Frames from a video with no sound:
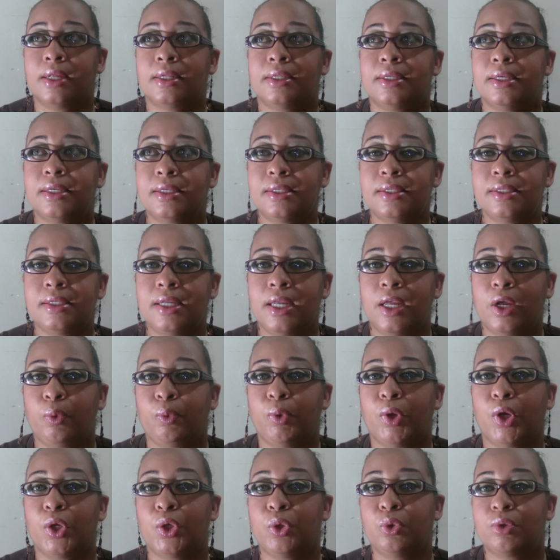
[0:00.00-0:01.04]
this year
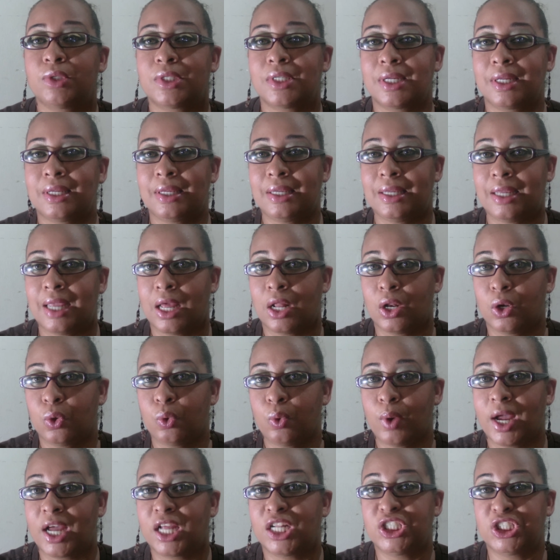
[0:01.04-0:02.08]
we are using
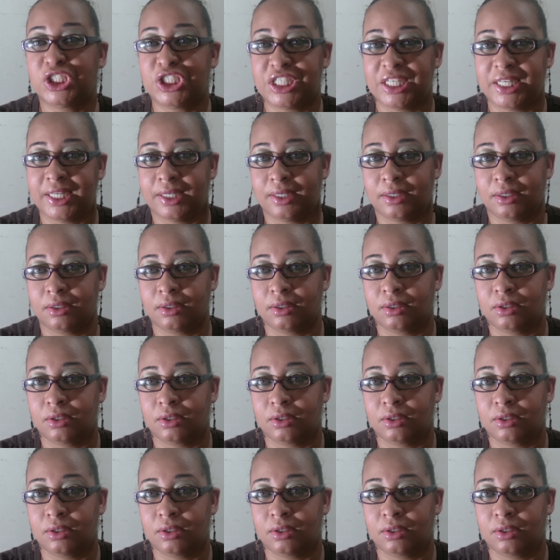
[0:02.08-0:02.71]
yellow and jade